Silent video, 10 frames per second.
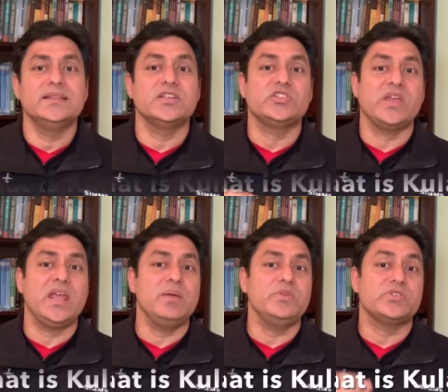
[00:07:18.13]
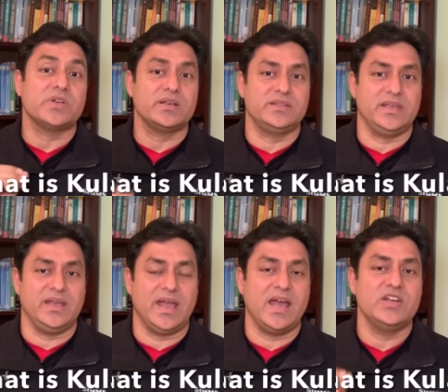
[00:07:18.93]
same
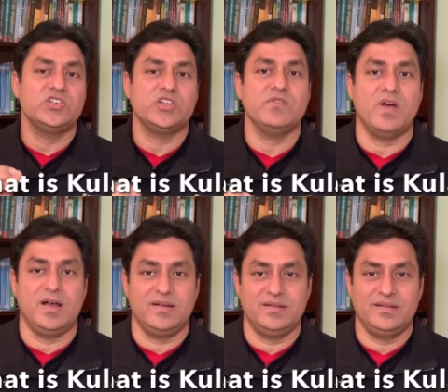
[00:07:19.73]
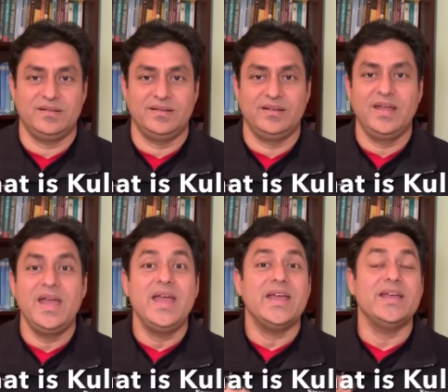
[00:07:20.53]
Shakti and Shiva
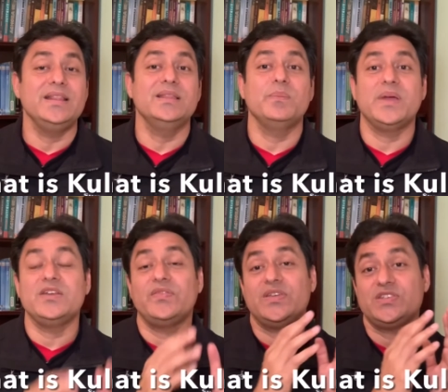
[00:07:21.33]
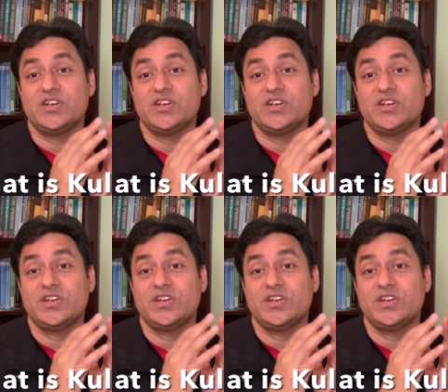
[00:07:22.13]
in the manifested